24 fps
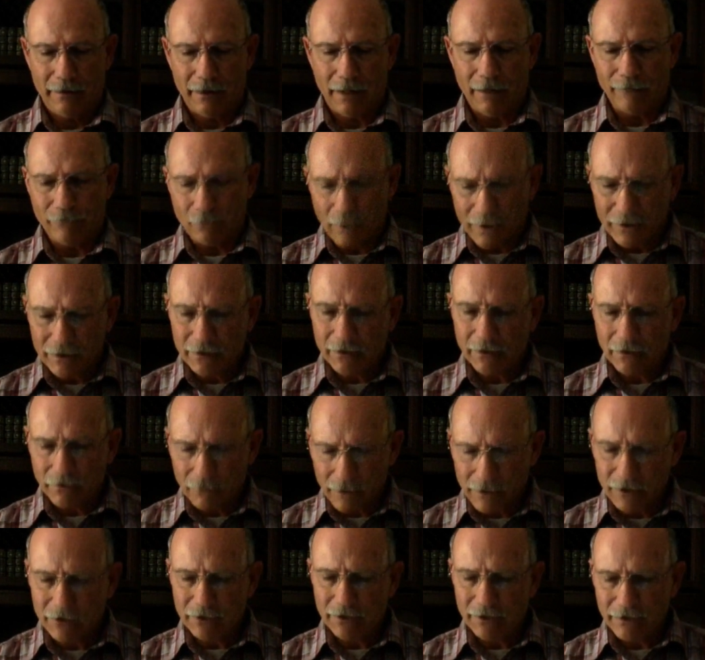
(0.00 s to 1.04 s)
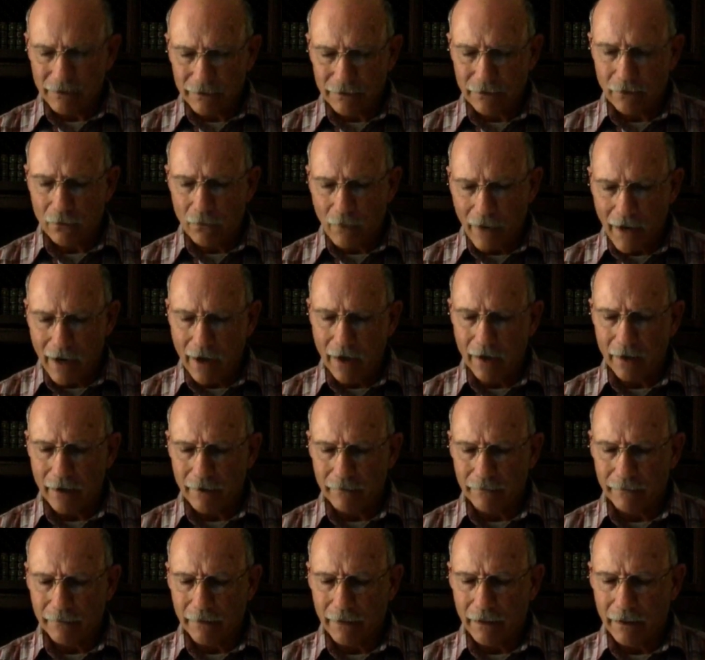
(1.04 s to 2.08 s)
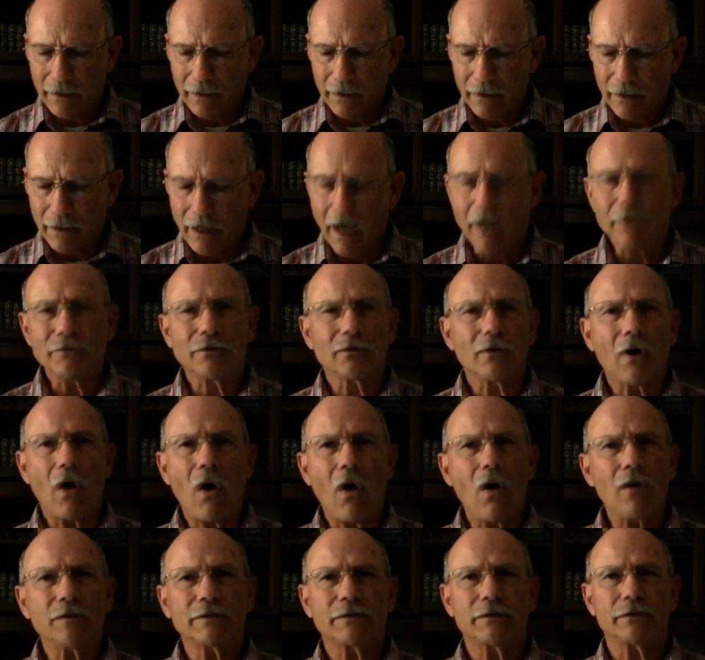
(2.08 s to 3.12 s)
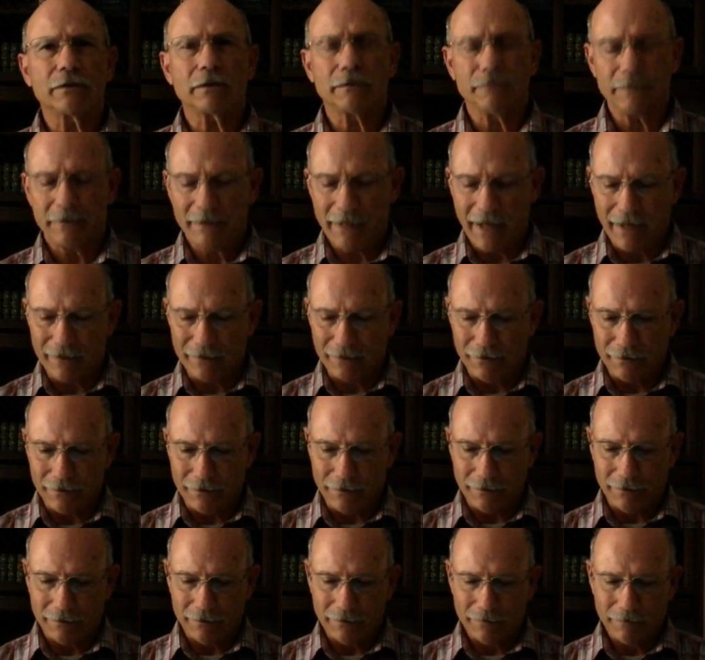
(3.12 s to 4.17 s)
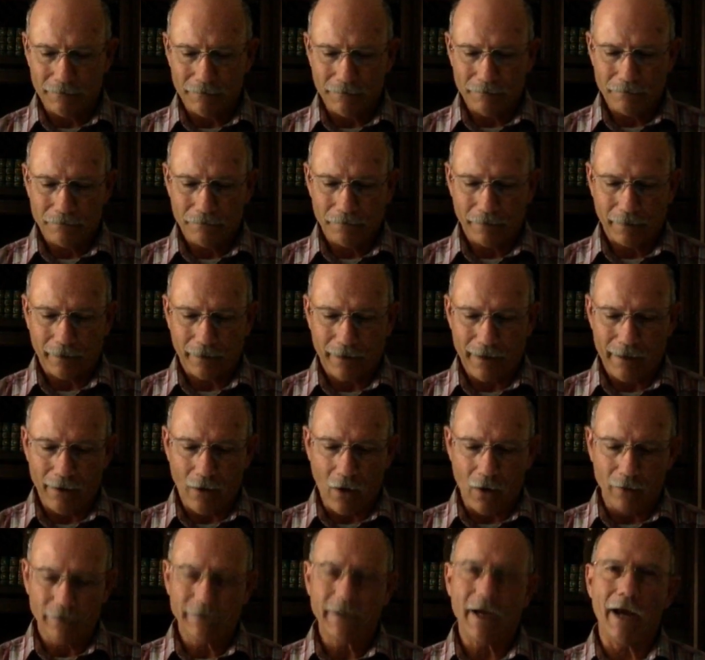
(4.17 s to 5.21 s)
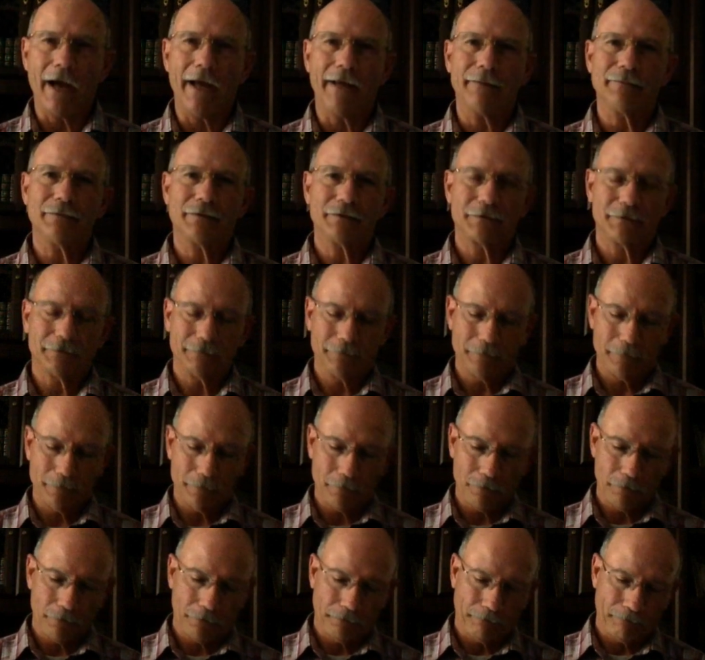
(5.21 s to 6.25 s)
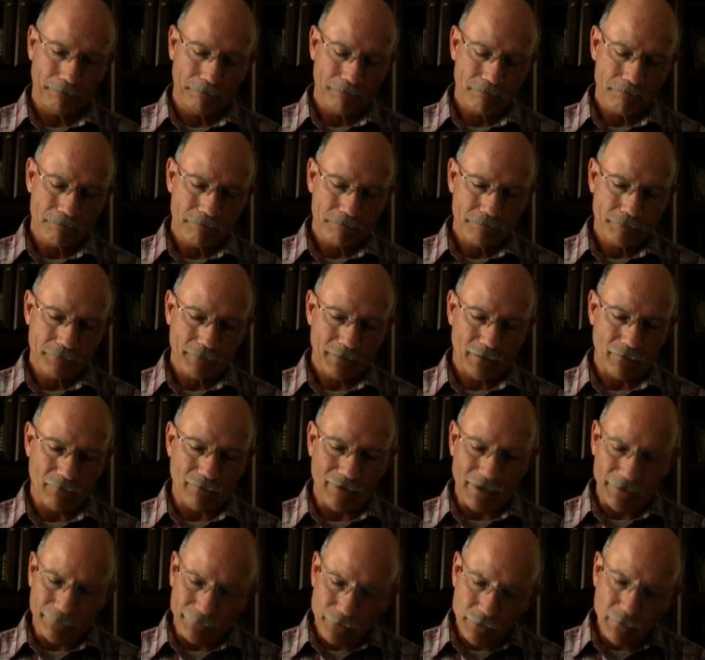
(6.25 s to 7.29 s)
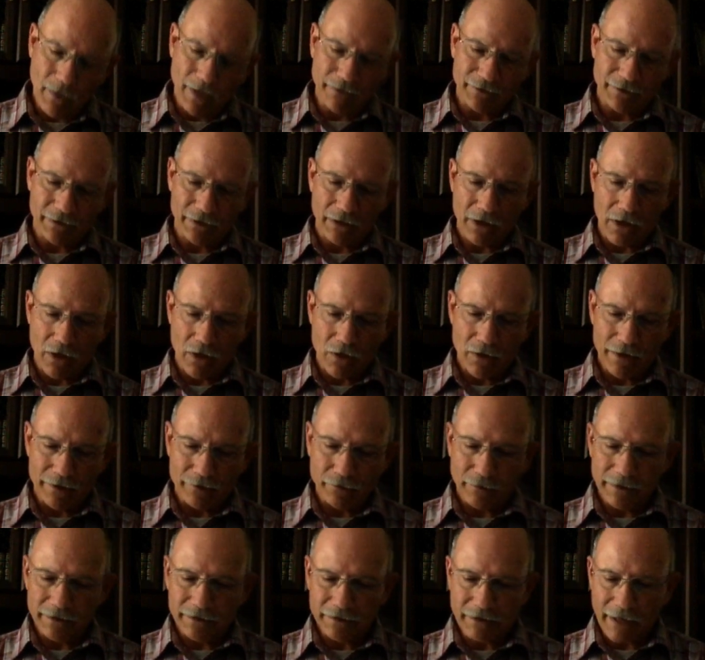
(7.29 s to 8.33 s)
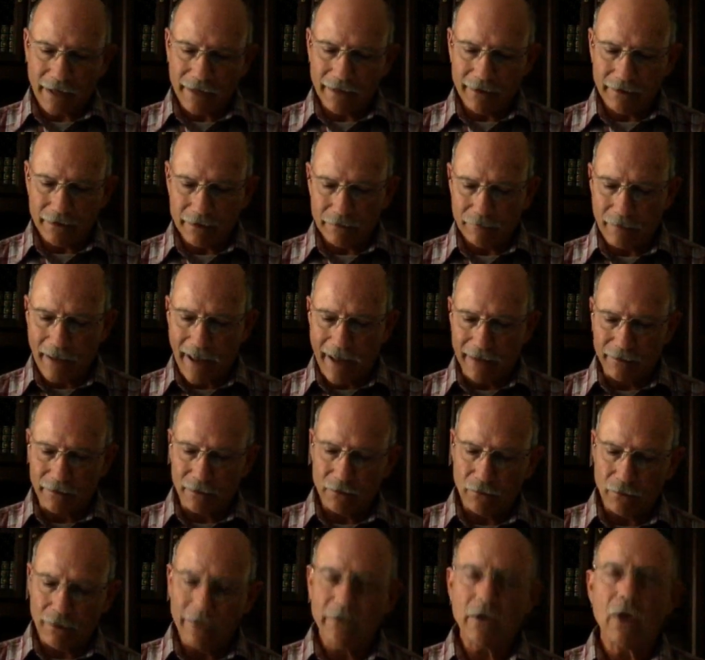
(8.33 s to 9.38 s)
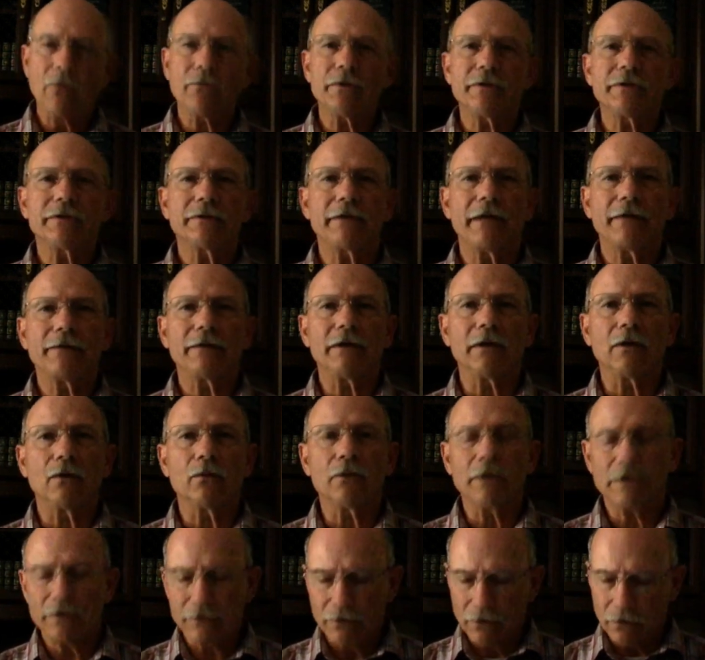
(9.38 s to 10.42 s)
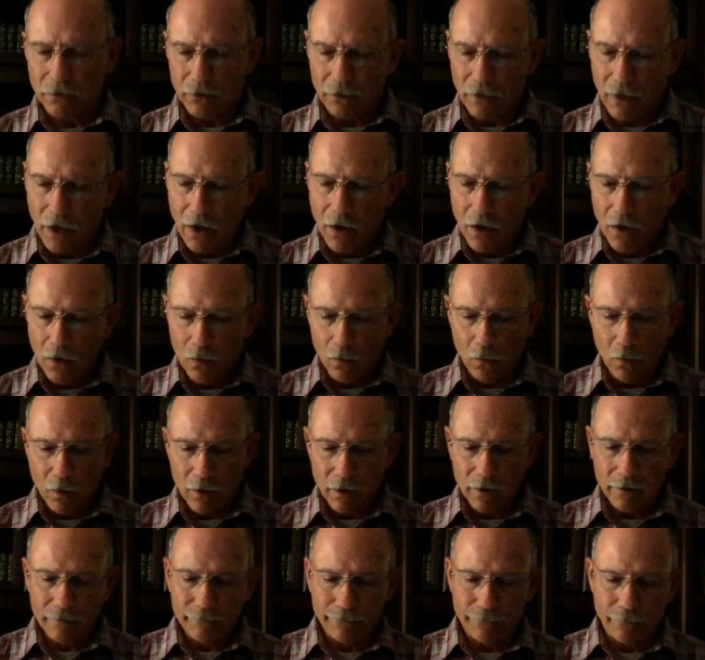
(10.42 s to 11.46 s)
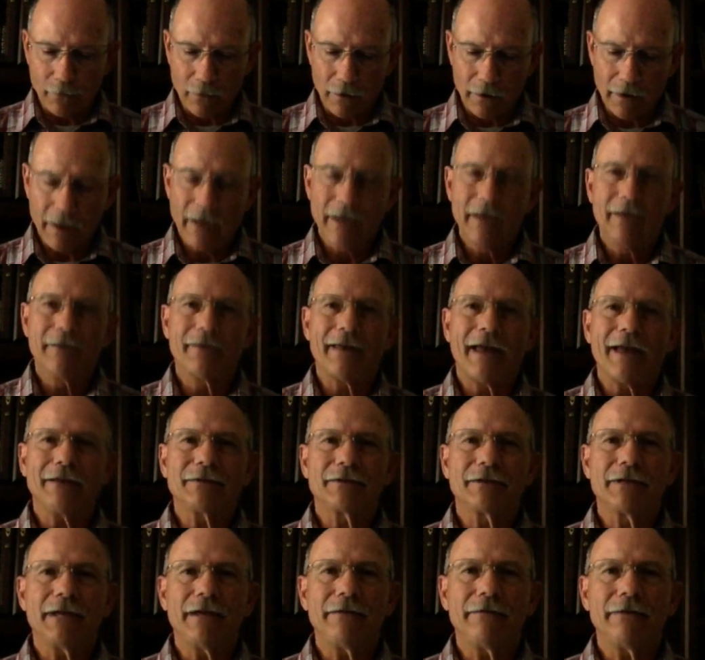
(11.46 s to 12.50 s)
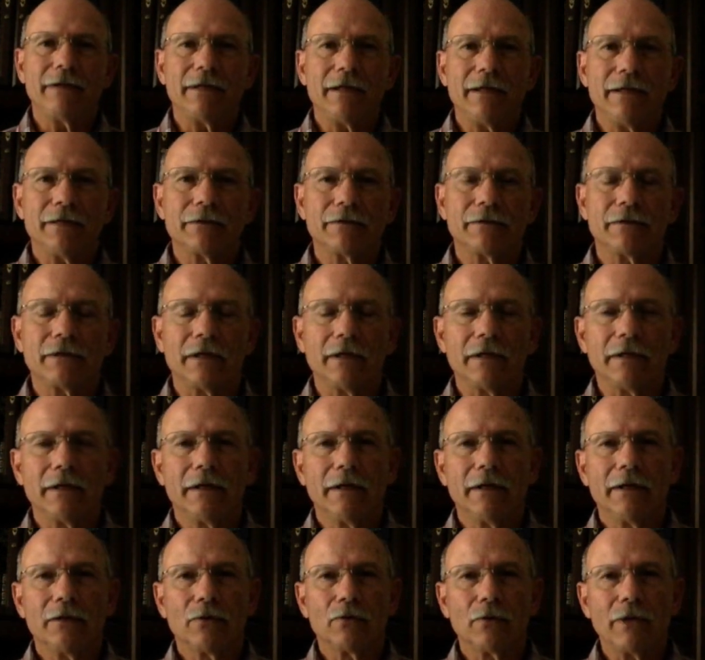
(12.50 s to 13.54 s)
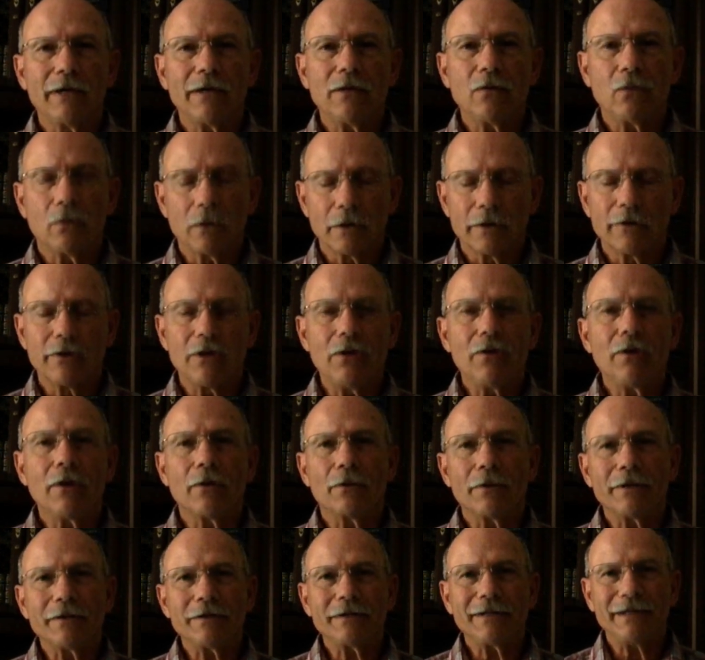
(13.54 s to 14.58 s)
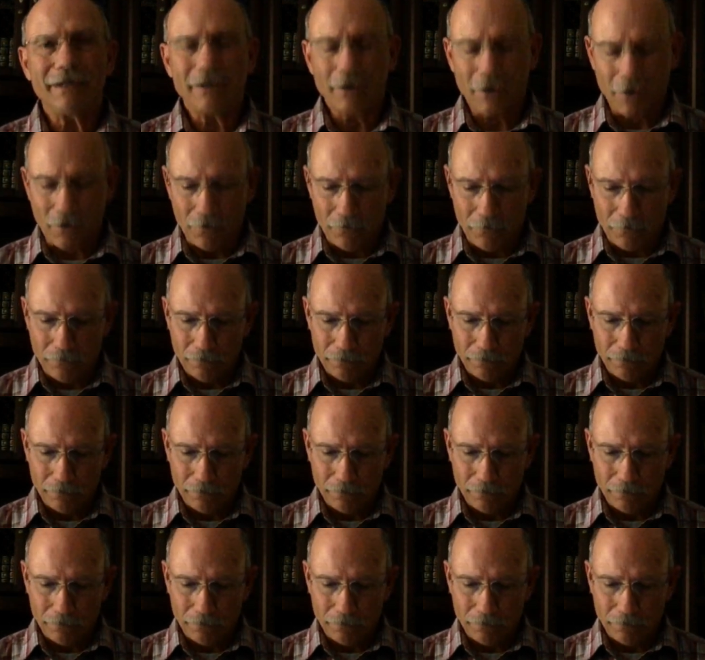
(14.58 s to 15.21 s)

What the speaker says: of which the Christian is aware of under all circumstances at all times. Well, a few months ago, as we studied this passage, we noticed that the original word for thanksgiving is the Greek word eucharistio.